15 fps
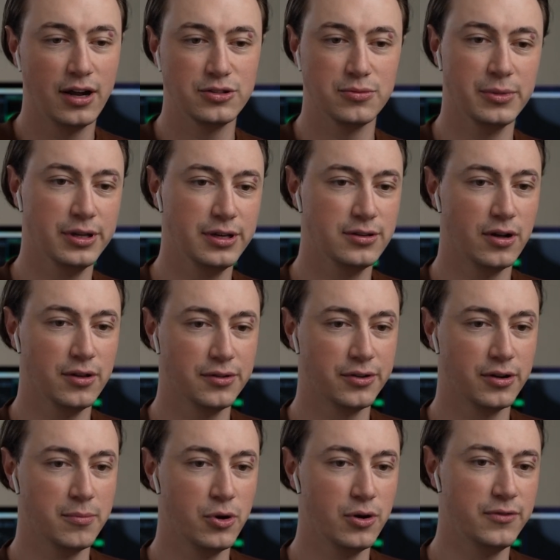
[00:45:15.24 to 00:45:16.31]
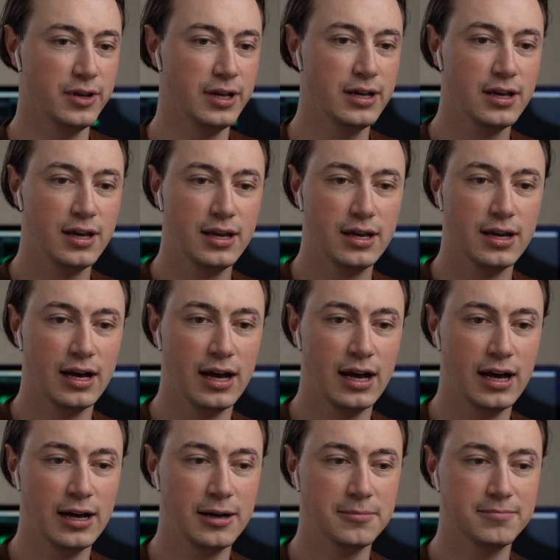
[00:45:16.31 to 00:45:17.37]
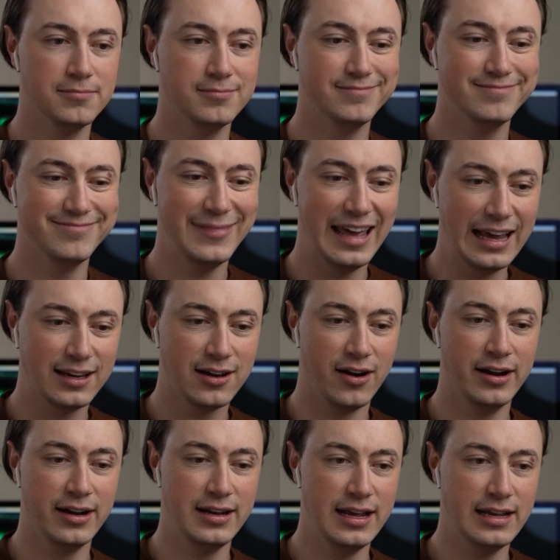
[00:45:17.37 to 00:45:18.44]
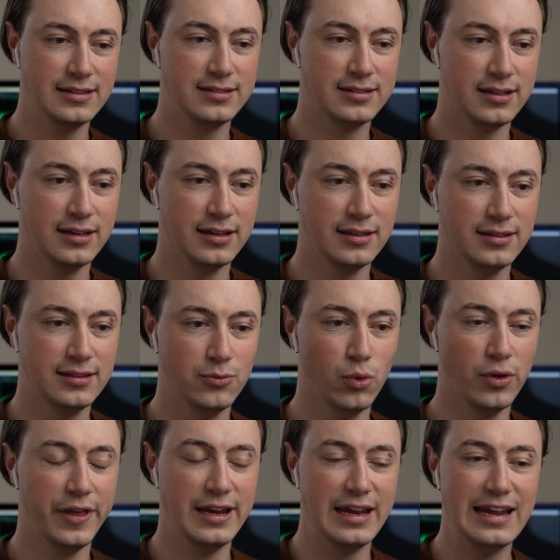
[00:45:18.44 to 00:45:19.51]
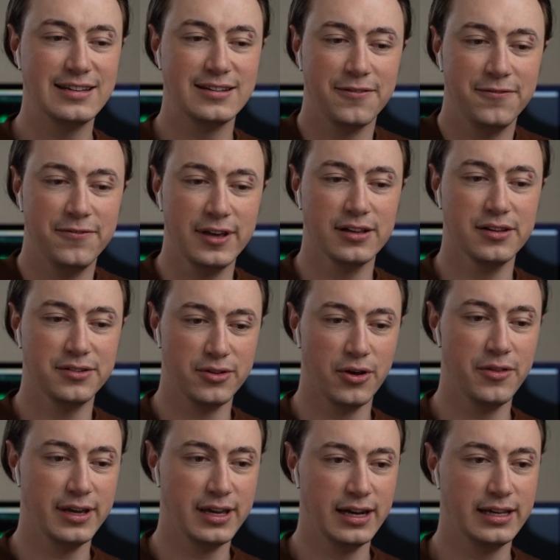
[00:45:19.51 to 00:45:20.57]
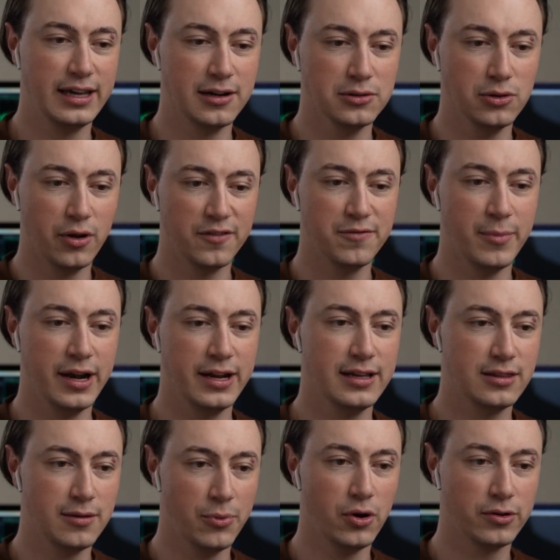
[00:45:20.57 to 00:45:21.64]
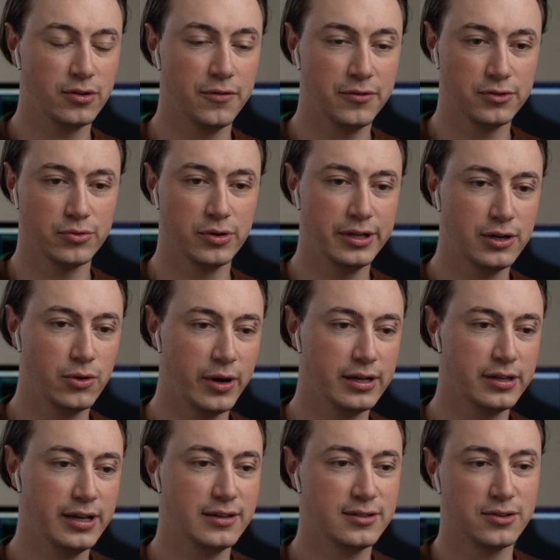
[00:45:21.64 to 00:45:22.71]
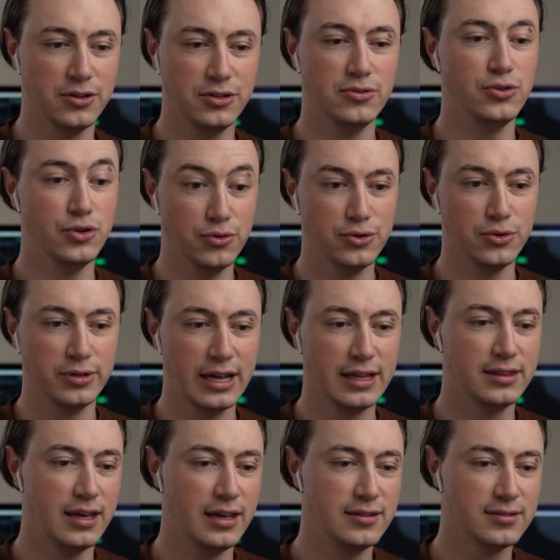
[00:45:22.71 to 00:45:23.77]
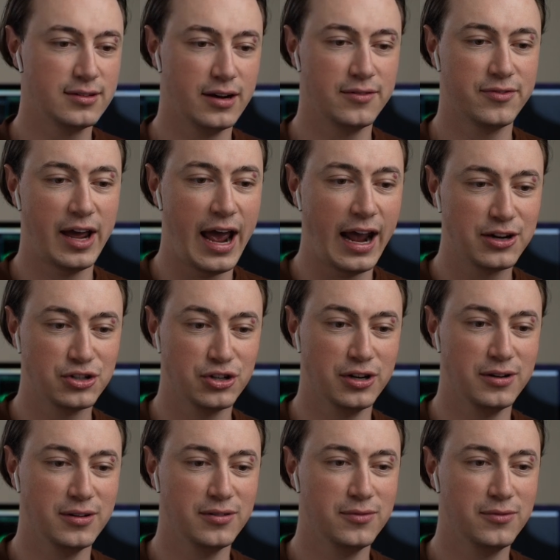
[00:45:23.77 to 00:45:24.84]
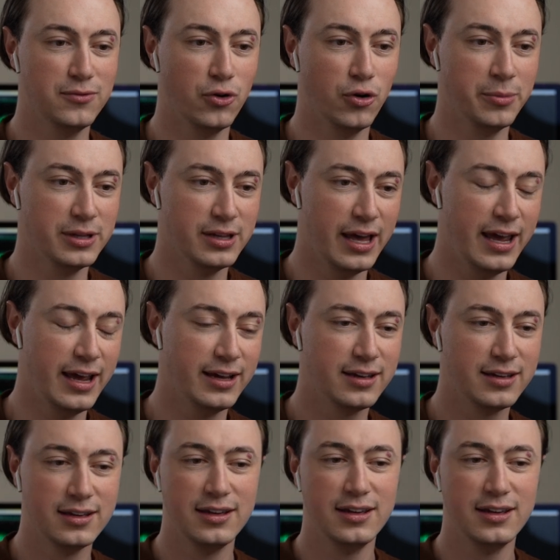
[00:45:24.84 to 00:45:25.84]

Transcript: million on a movie, it kind of needs to, they need to feel as though they're going to get a lot of money at the box office really quickly. And so you do get these kind of action, formulaic,